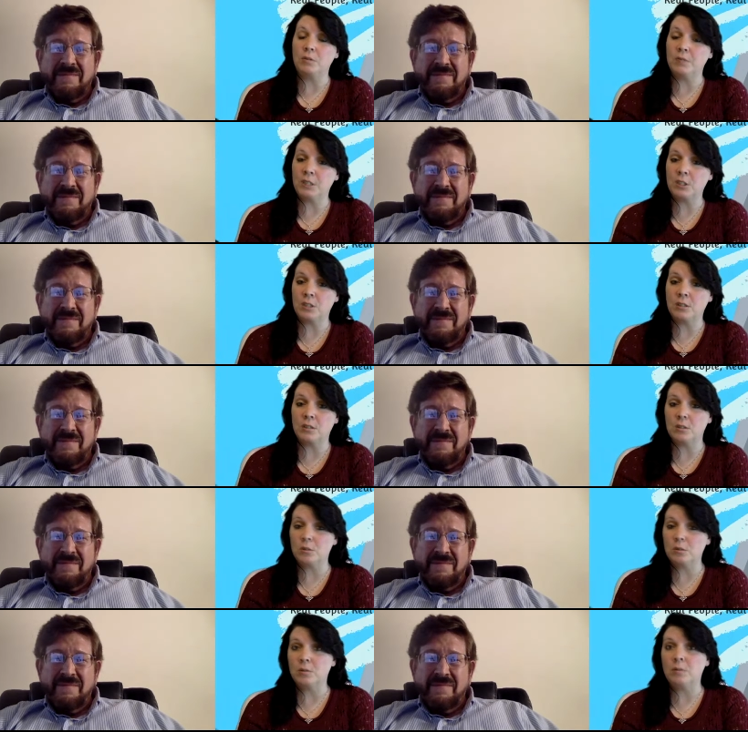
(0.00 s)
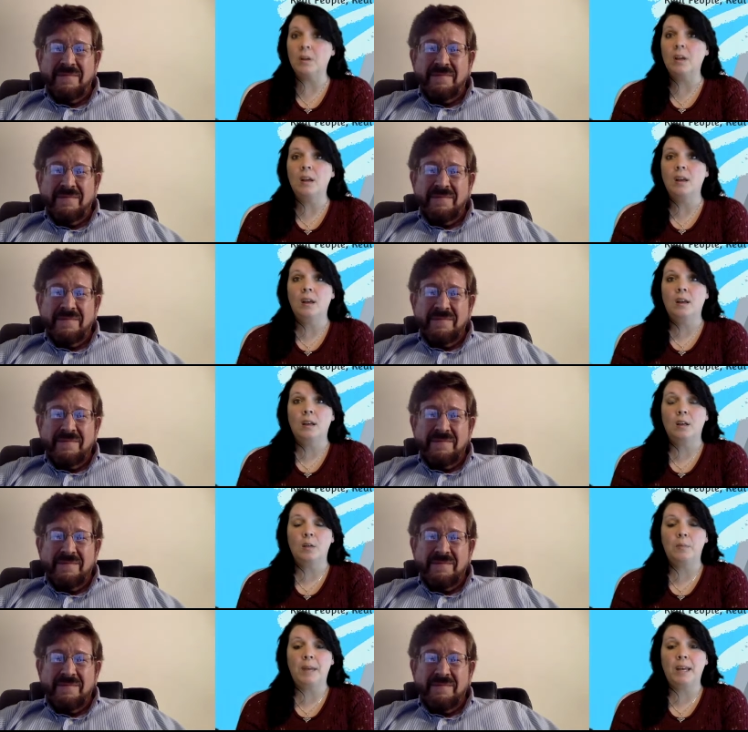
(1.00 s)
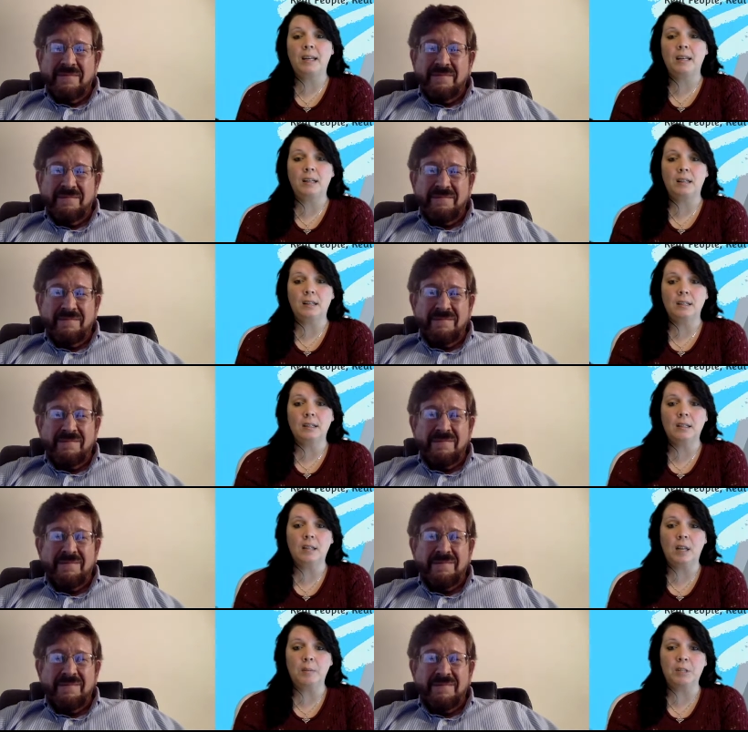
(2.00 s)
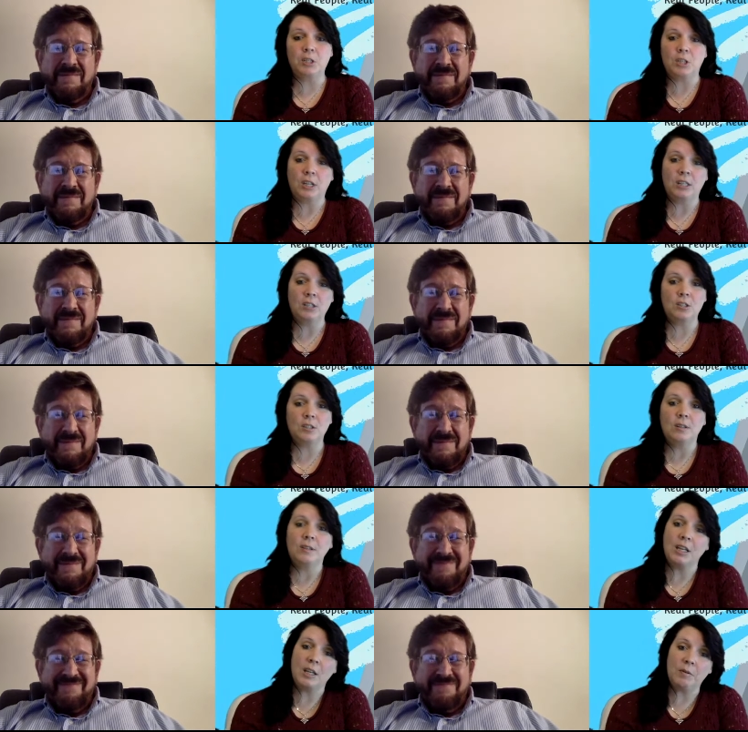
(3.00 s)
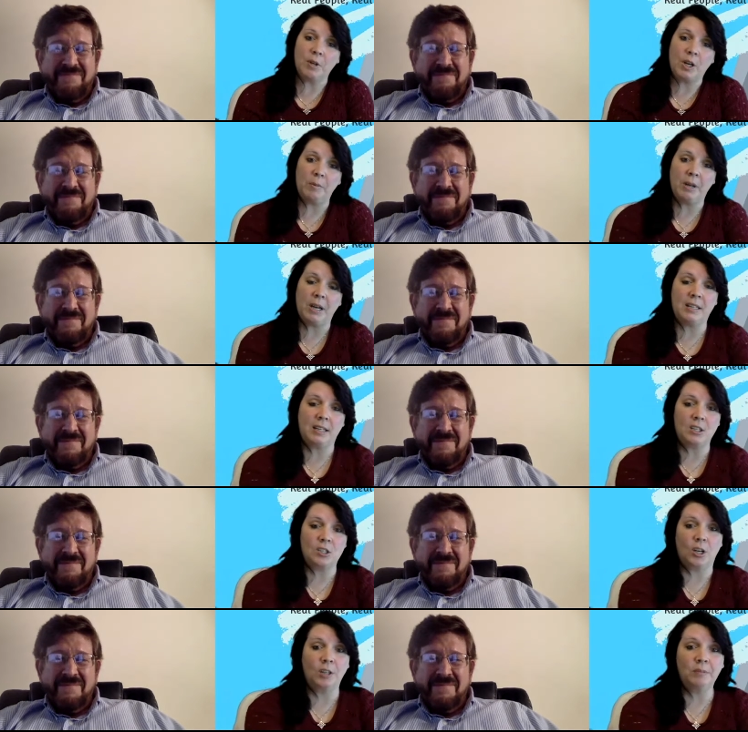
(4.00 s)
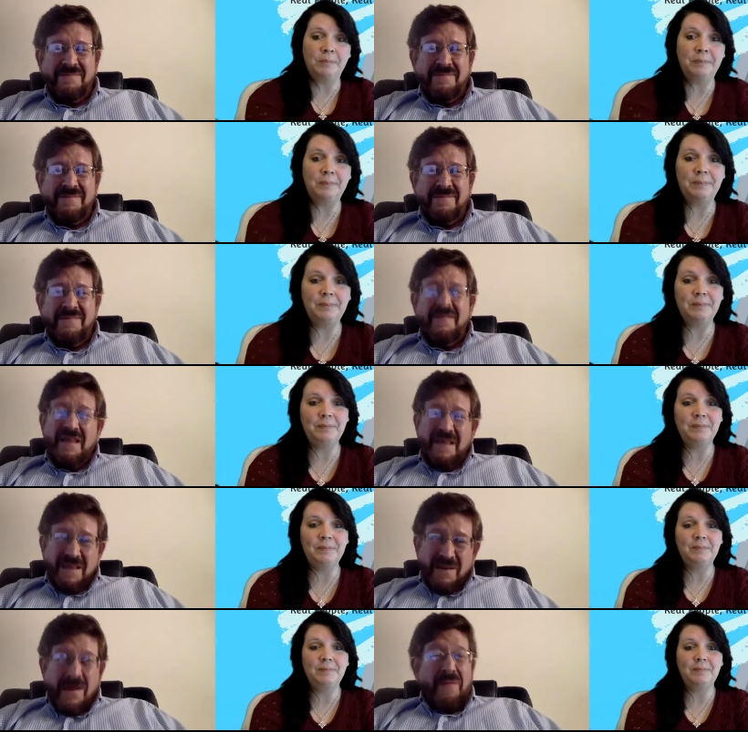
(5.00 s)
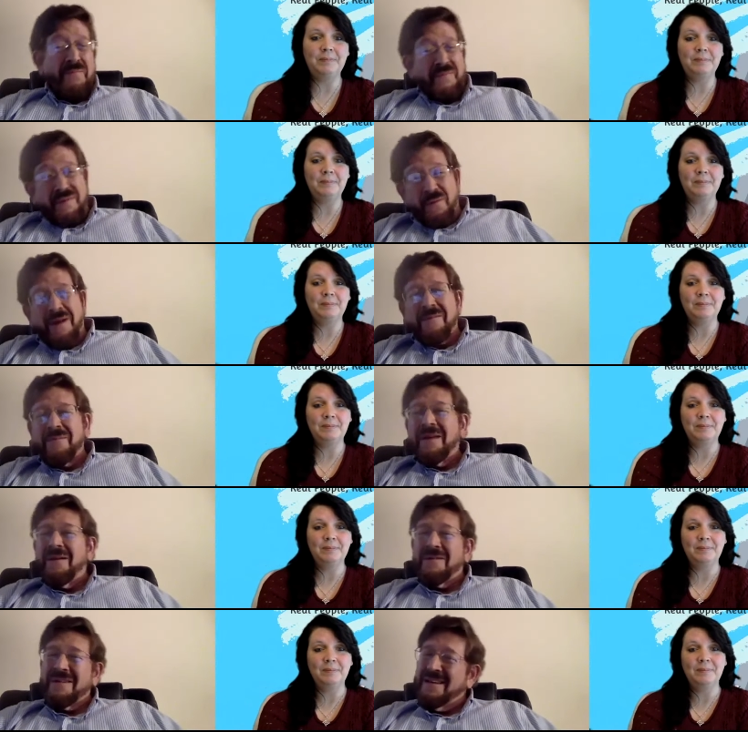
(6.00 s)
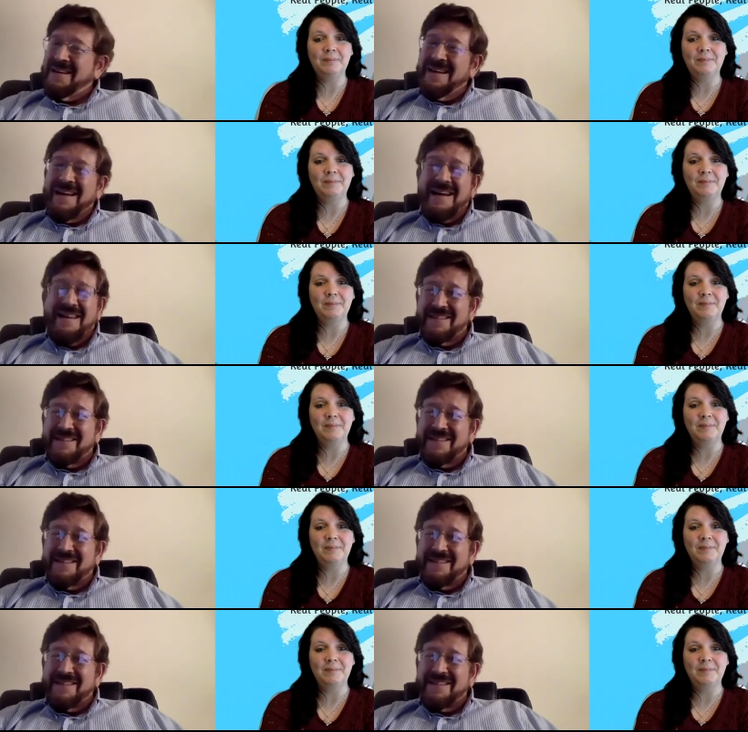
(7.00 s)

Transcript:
Speaker 1: fiction to combat climate change. Thank you for coming on today, Sean.
Speaker 2: Oh, you're welcome. No, uh,